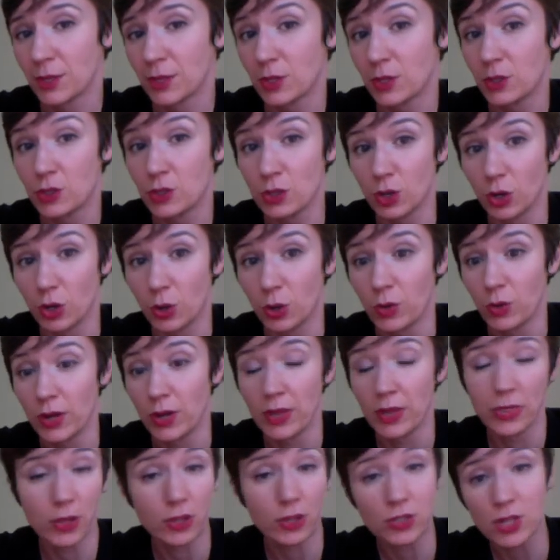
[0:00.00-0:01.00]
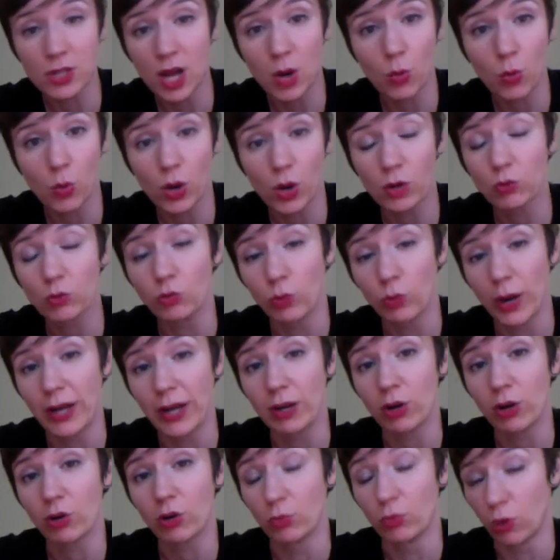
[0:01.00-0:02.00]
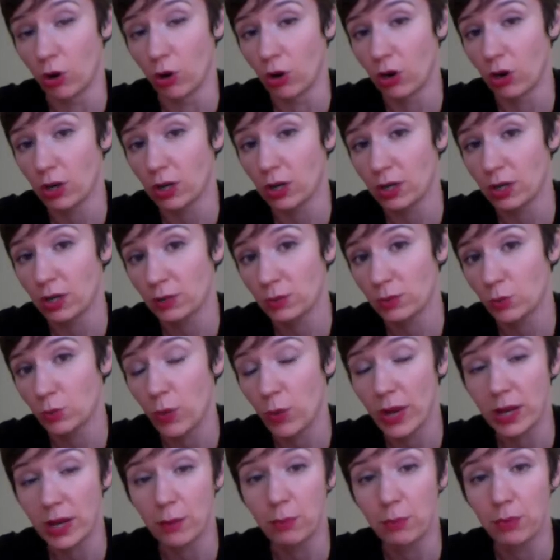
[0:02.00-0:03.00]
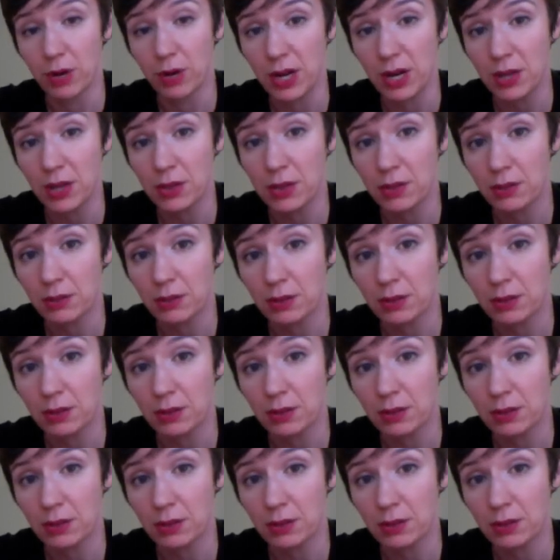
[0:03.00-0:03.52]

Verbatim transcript: So there's not one right or wrong way to breathe.